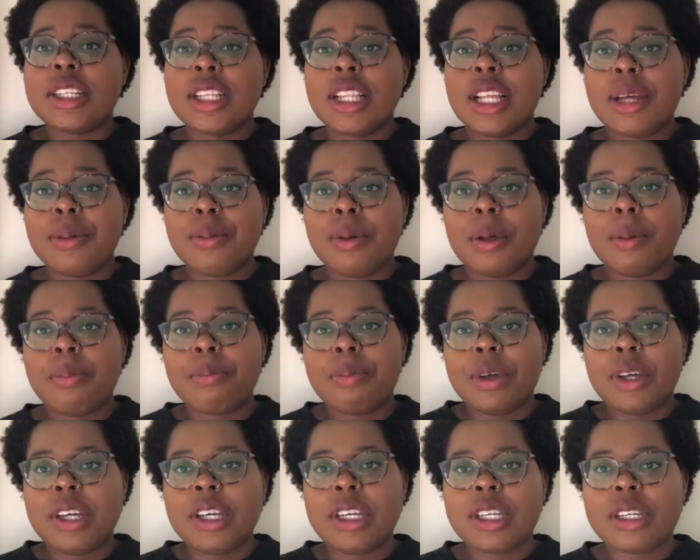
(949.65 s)
club
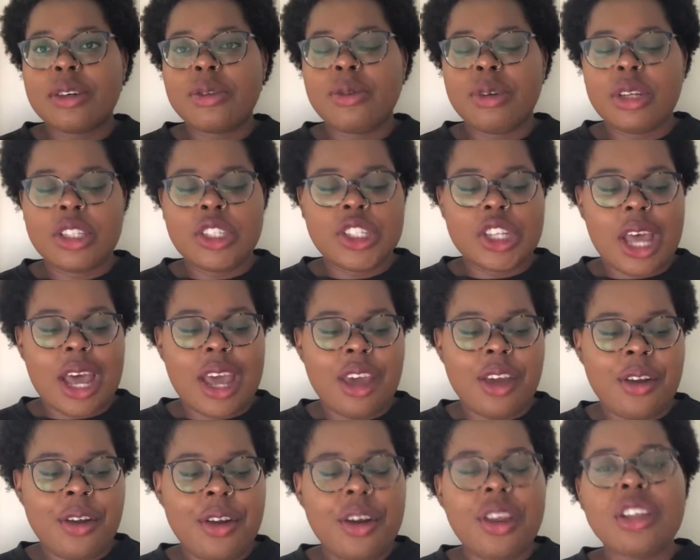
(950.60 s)
book, which I
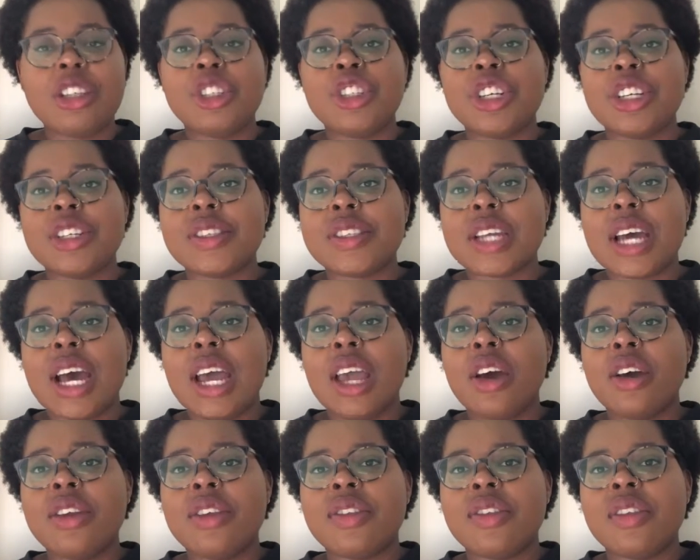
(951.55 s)

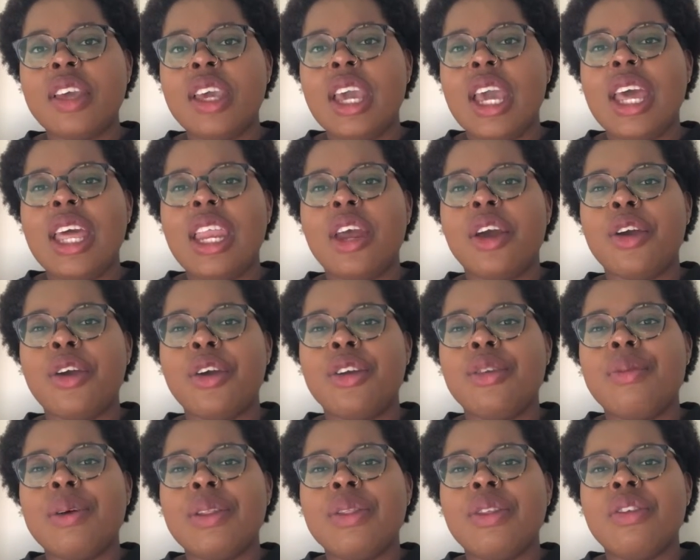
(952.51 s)
honestly had heard
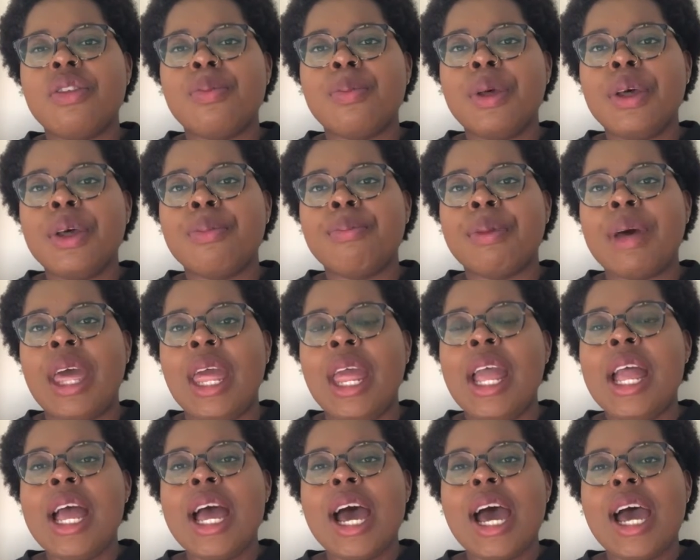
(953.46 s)
about this book, but
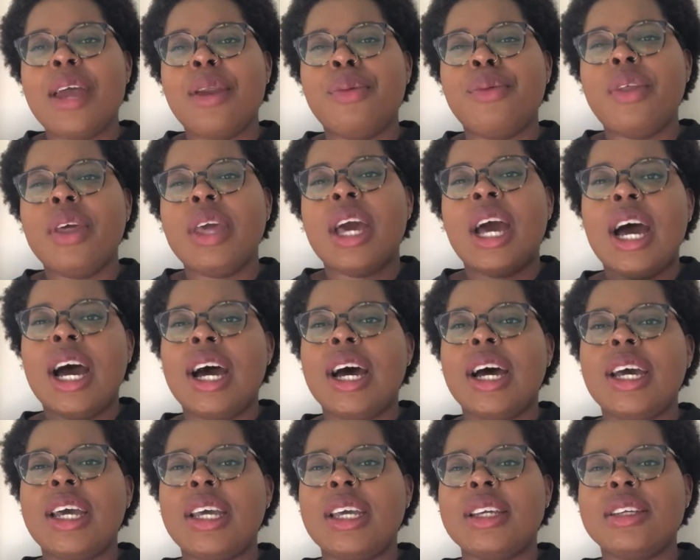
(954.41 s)
I don't think
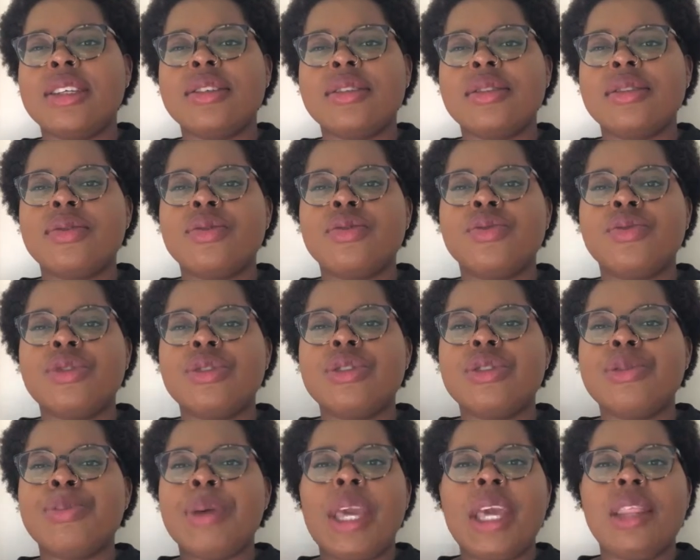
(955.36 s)
I
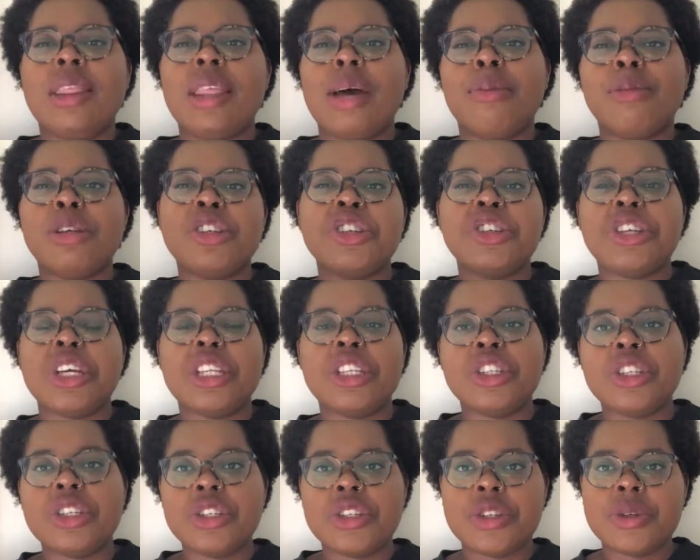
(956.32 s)
paid that much
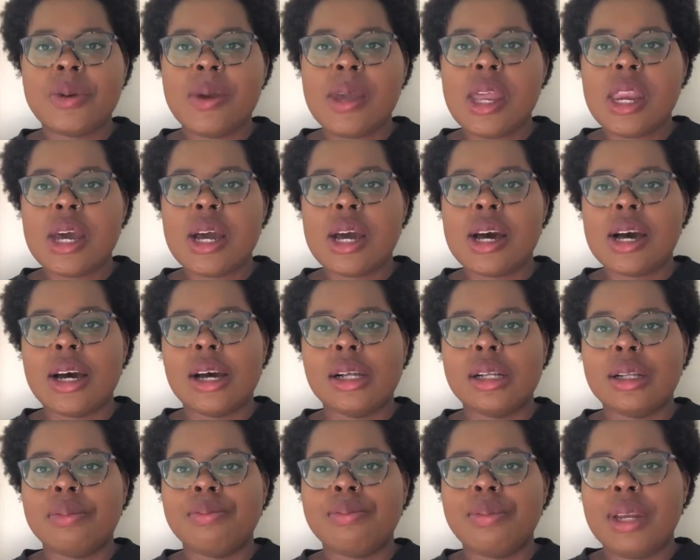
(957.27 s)
attention to it,
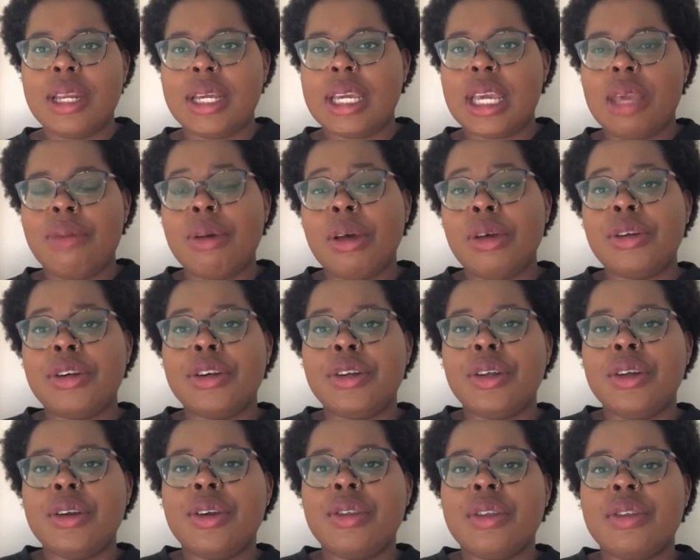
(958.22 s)
but it came out
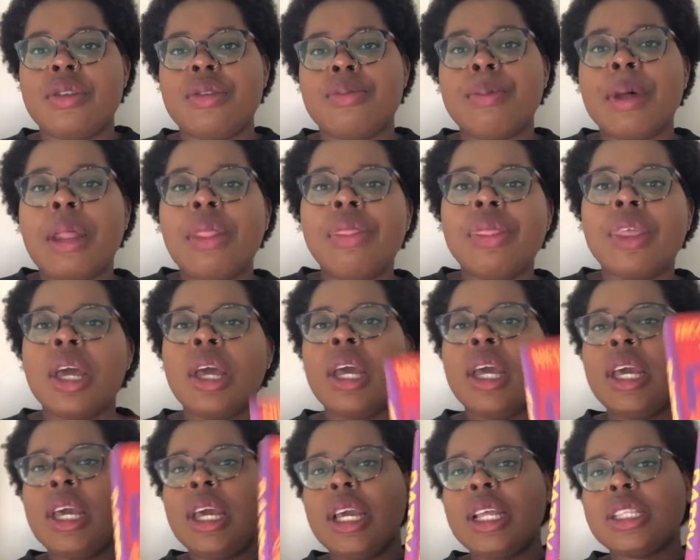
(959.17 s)
earlier this month.
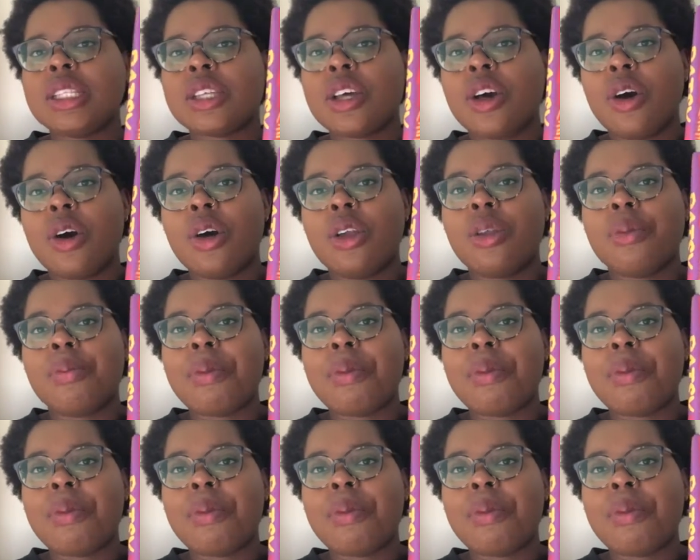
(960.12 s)
It's called